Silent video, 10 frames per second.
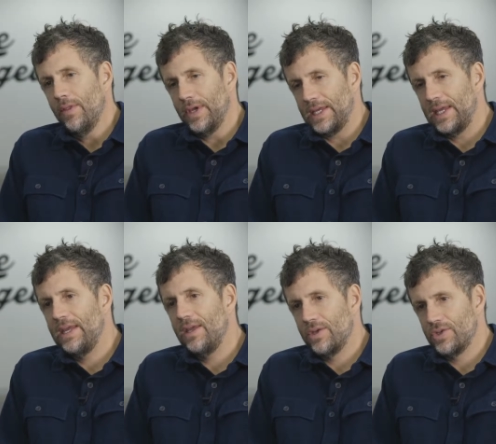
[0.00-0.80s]
the
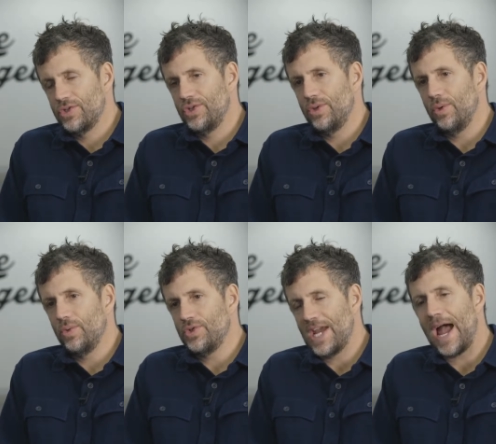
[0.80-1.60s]
key is
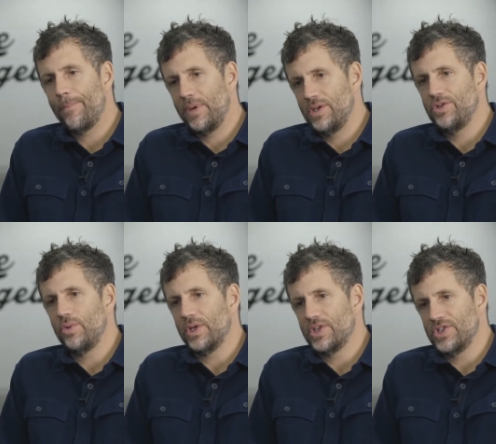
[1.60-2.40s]
to tap
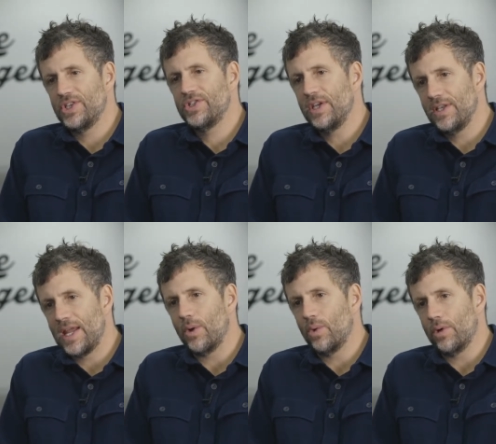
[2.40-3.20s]
into existing
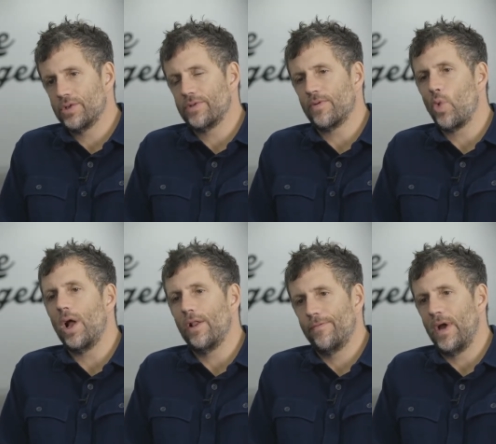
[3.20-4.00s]
networks of
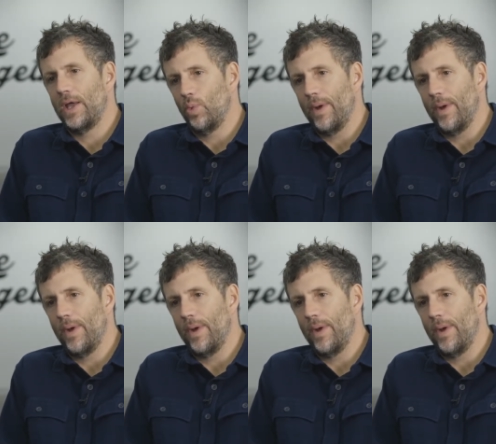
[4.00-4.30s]
qualified